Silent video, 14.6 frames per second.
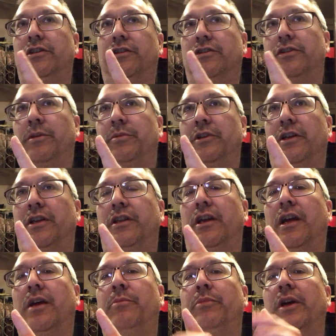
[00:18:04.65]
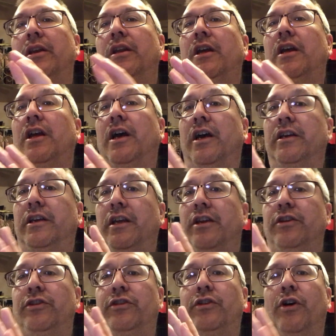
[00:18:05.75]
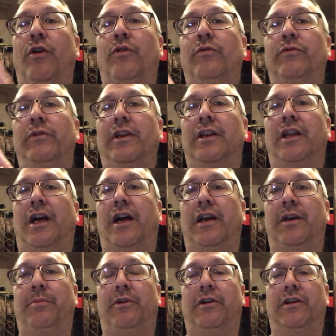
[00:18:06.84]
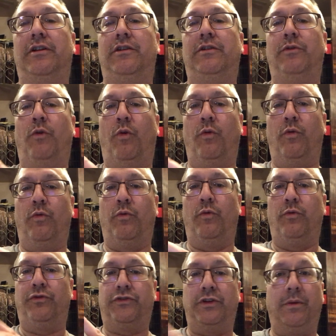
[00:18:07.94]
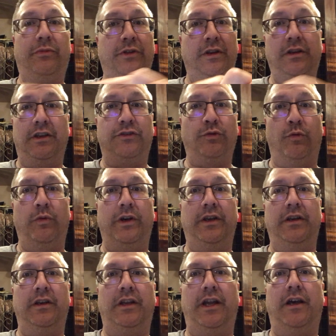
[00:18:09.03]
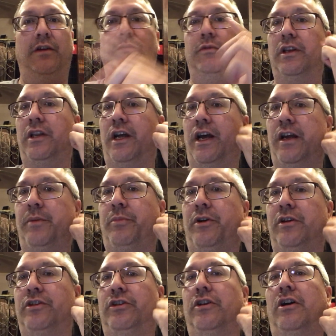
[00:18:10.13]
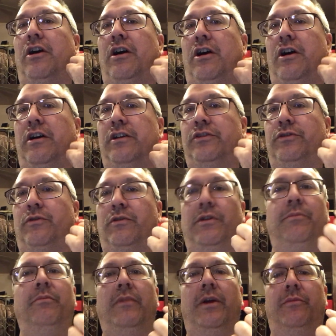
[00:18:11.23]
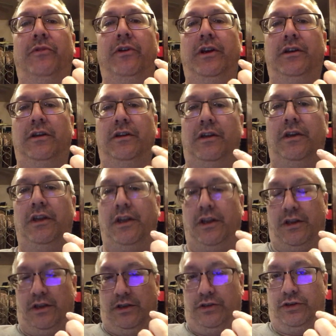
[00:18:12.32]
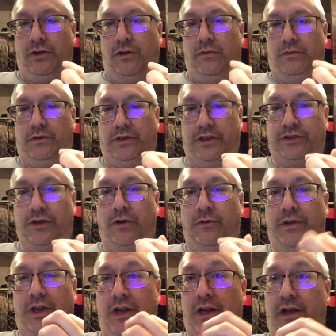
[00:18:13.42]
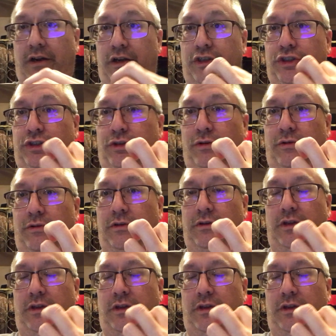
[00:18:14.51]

something like that. But again, don't rely upon something that's written down. Rely upon your auditory memory. So let's go with harasho.